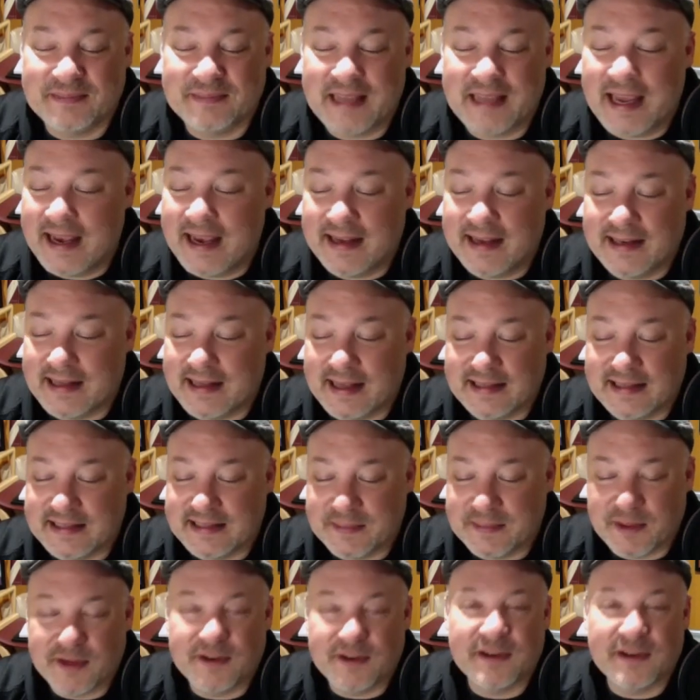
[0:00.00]
and
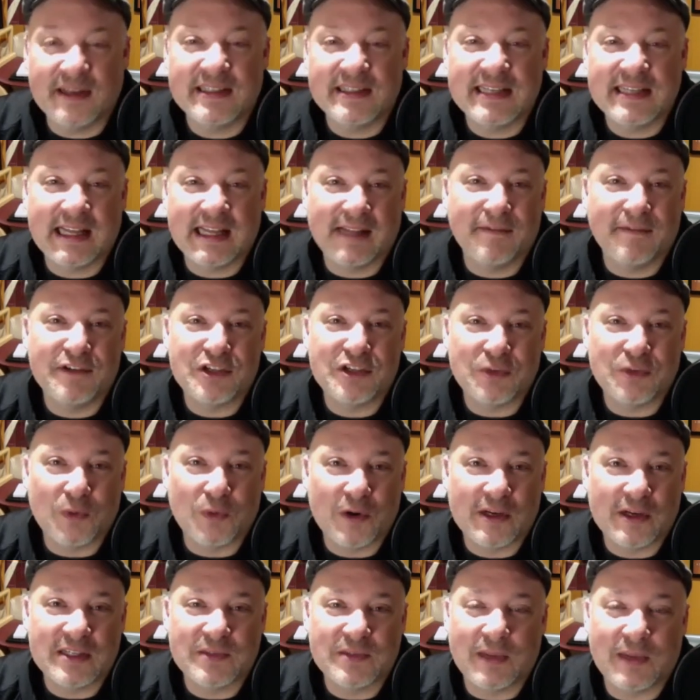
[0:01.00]
some other television
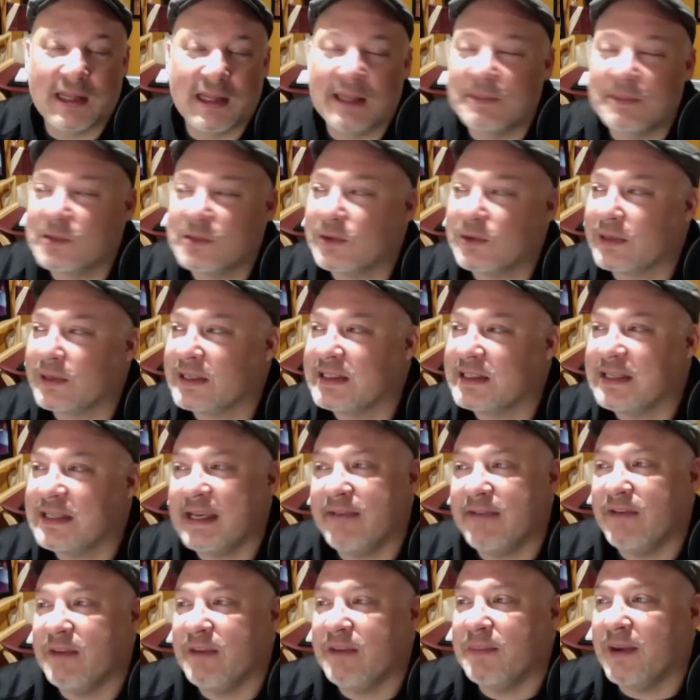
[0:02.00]
work as well. I'm doing a
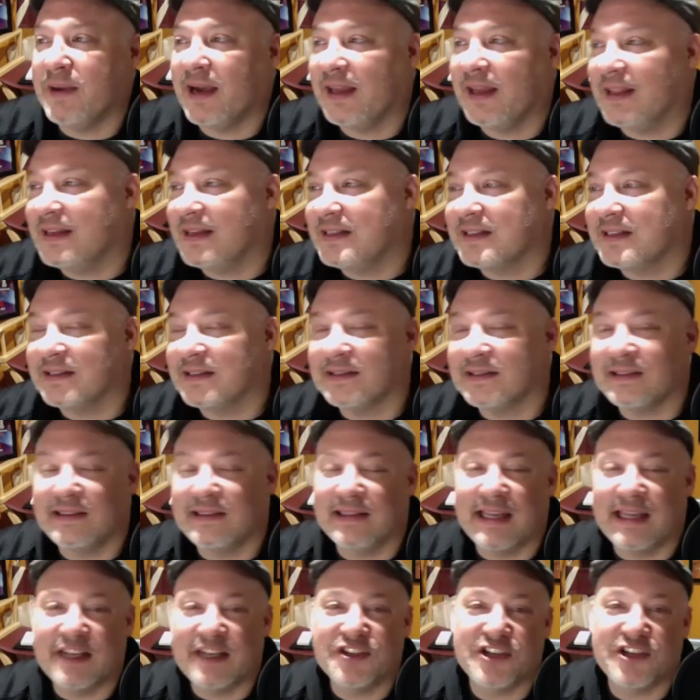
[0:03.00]
TV pilot in
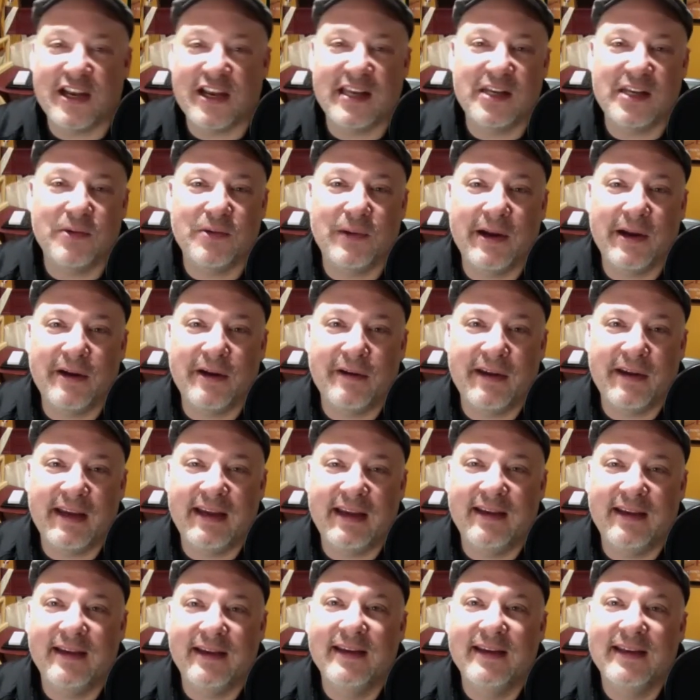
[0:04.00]
late
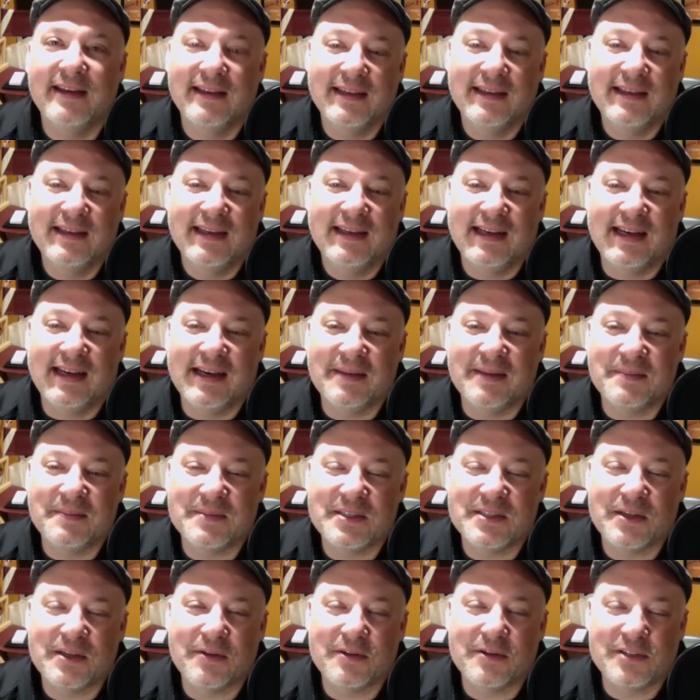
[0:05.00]
January.
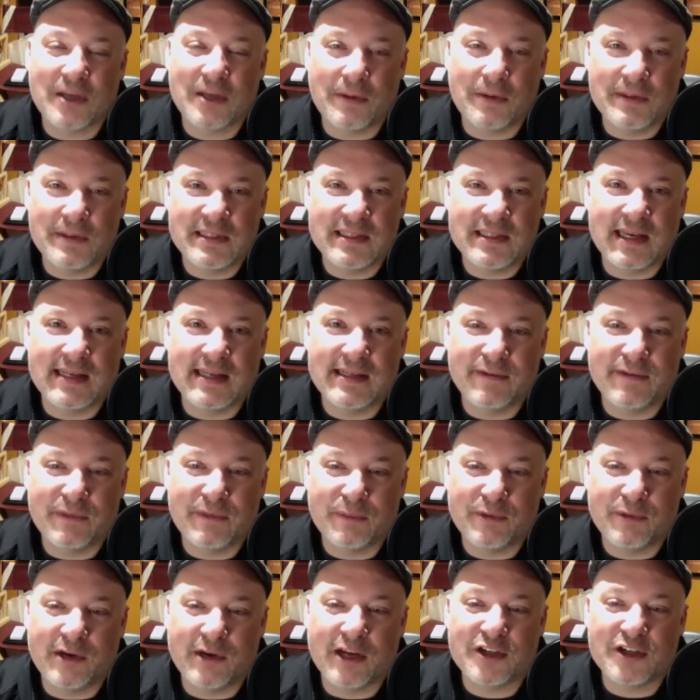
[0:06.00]
So there's always
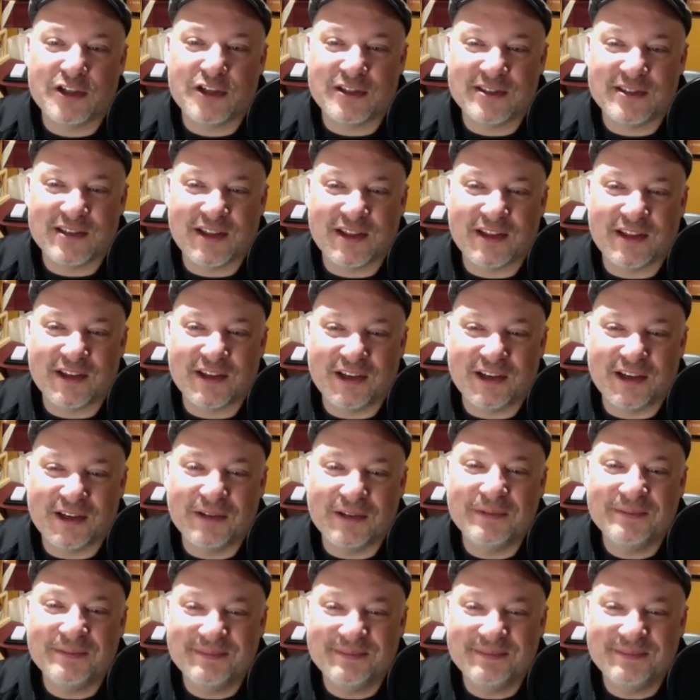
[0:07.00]
different productions on the go.